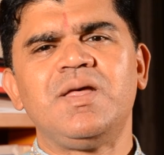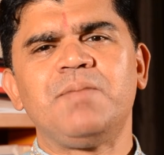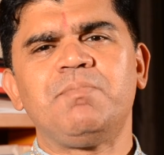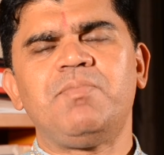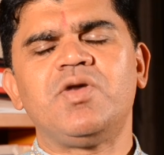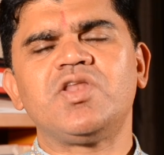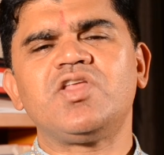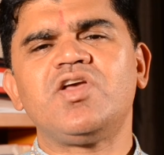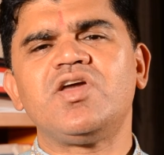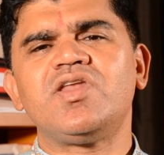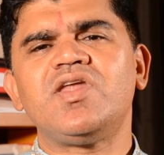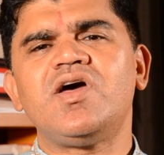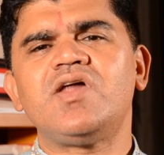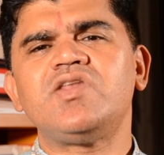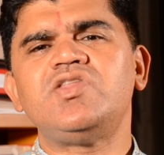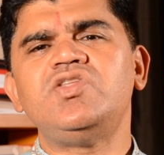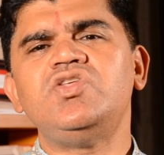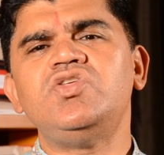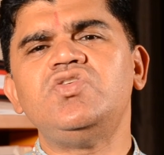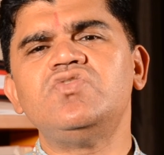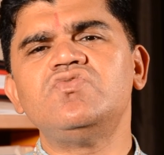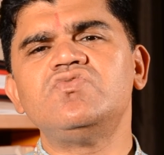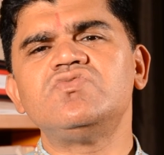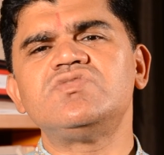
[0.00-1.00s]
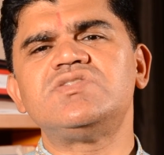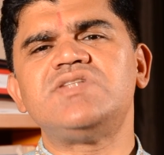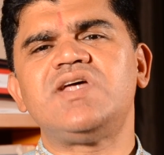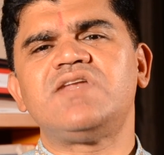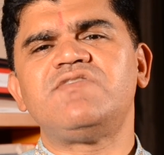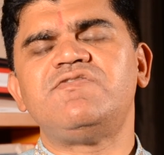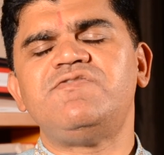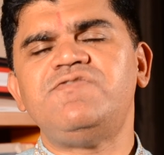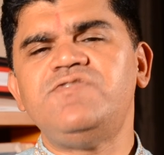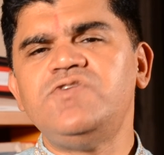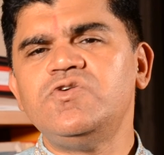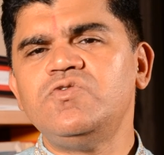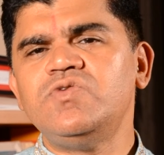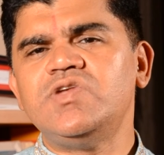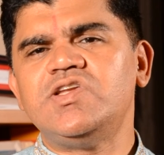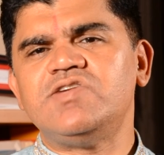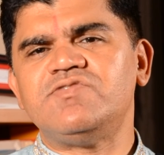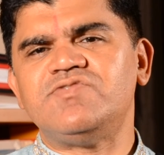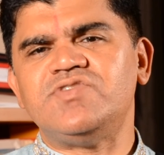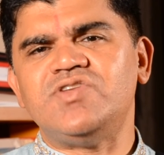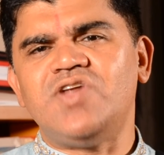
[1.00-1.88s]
but cannot use that fuel of